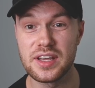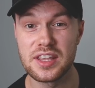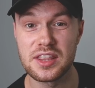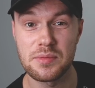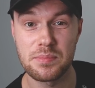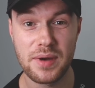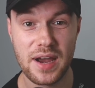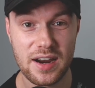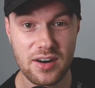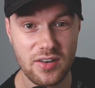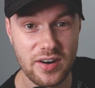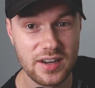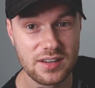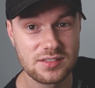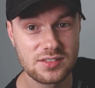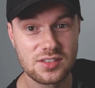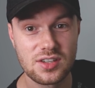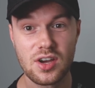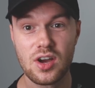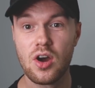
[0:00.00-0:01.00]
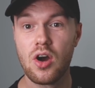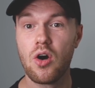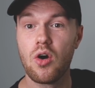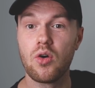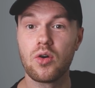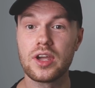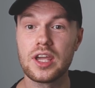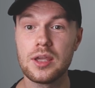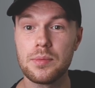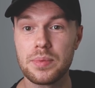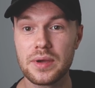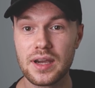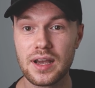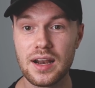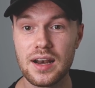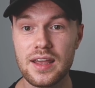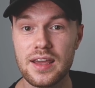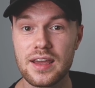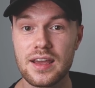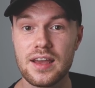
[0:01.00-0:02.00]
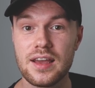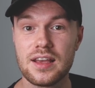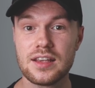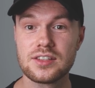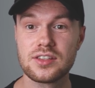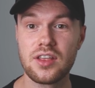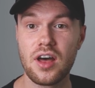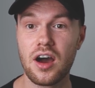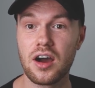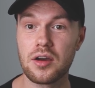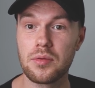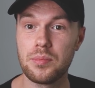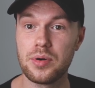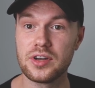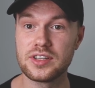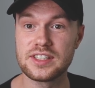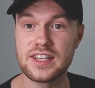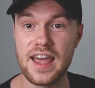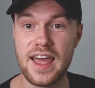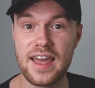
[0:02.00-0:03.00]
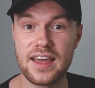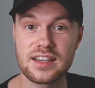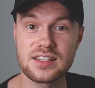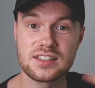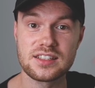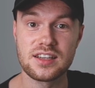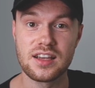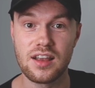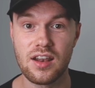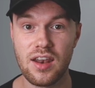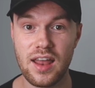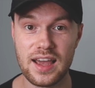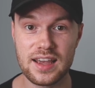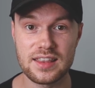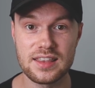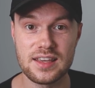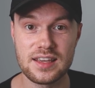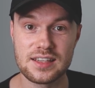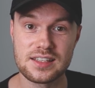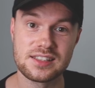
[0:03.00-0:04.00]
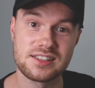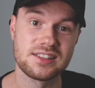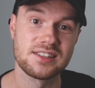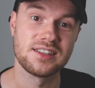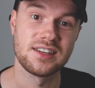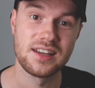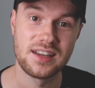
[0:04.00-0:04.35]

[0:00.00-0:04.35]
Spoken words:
it in the background or keep it clear so that I can put text like this.